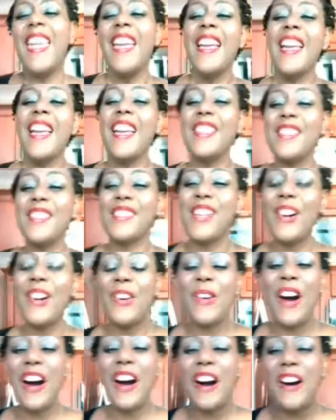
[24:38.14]
And so
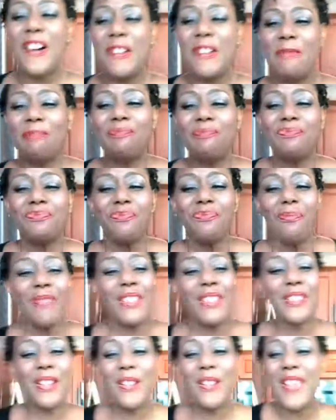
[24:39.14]

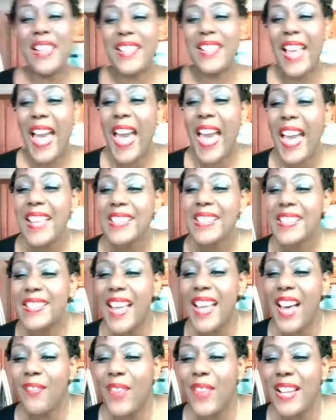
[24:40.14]
yes, hey
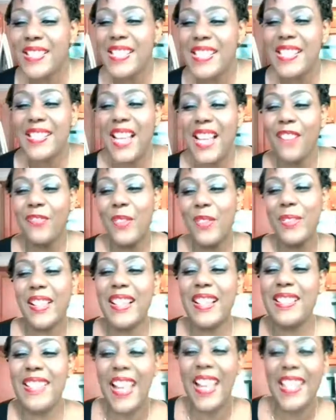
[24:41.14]
Steph, I see Steph from
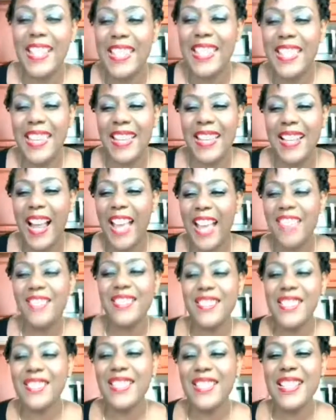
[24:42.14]
Connecticut. How you
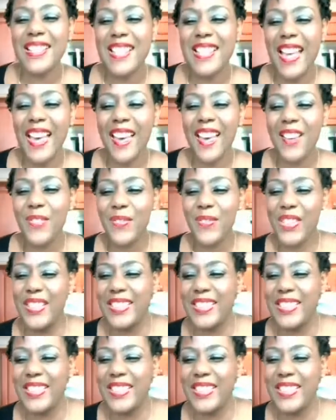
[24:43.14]
doing, Steph?